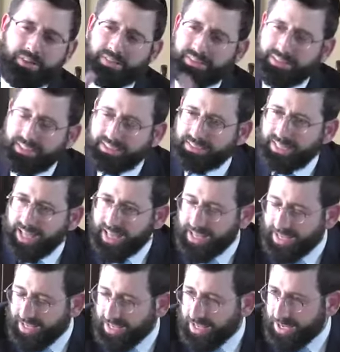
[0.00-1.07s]
the sixth
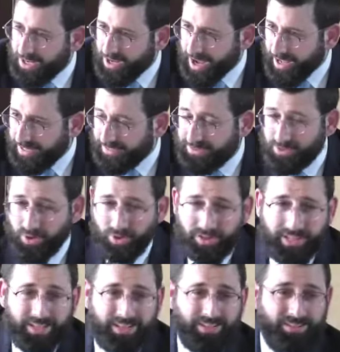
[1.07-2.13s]
day, God is
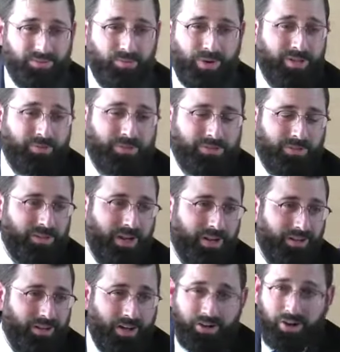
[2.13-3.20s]
calling, what, what's going
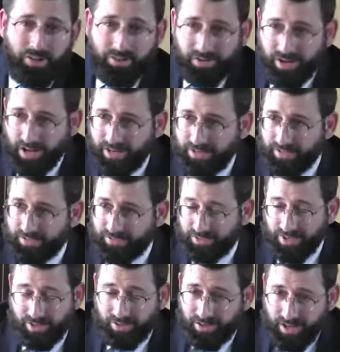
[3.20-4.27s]
on? Another God? There's
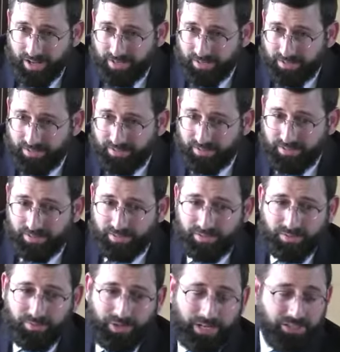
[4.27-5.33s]
another God?
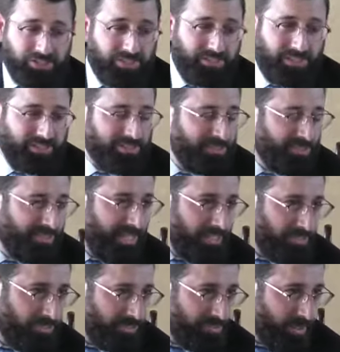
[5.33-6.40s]
Rashi says this is a
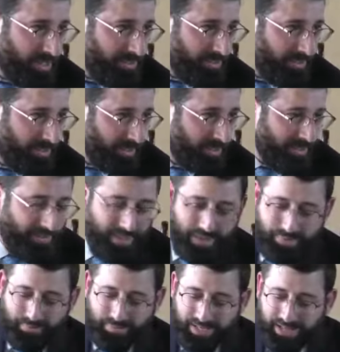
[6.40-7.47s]
dangerous pasuk.
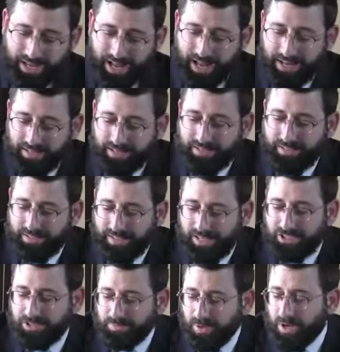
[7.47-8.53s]
Mikan
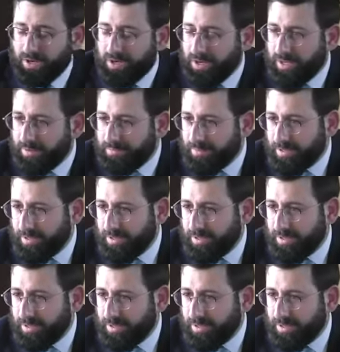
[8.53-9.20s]
yesh makayim.